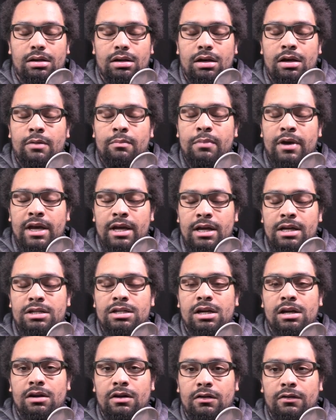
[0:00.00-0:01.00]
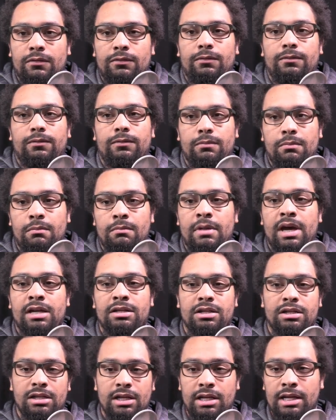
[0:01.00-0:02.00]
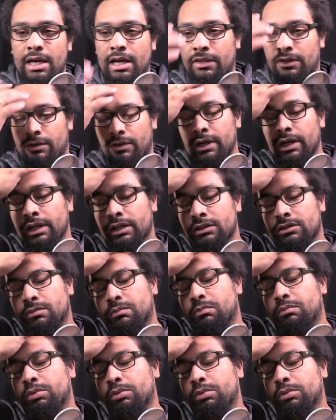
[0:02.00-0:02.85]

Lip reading: a page out of Magic the Gathering's